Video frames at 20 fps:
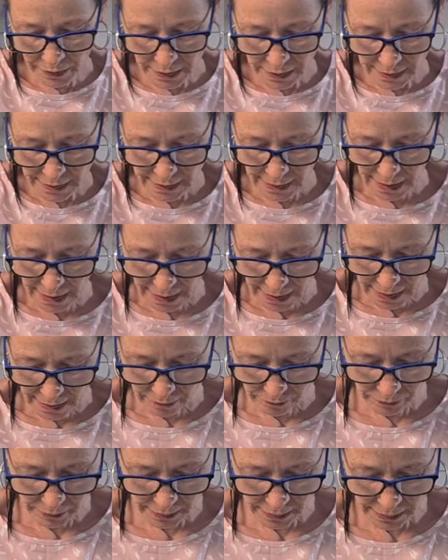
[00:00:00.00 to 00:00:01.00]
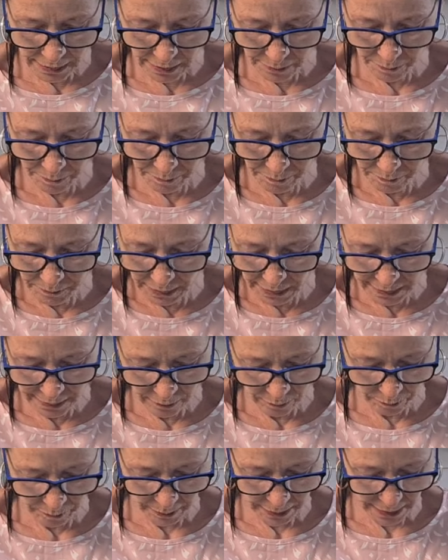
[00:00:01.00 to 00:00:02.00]
this down into
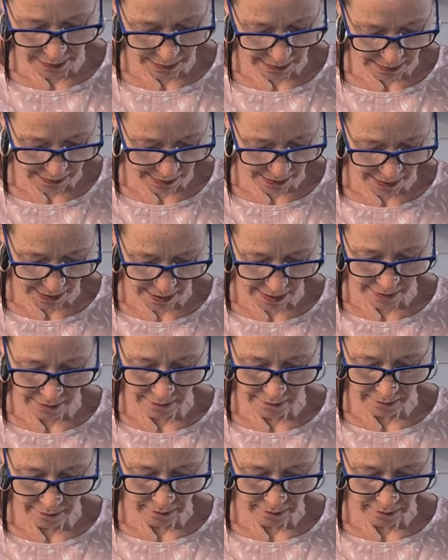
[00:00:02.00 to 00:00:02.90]
little bits again.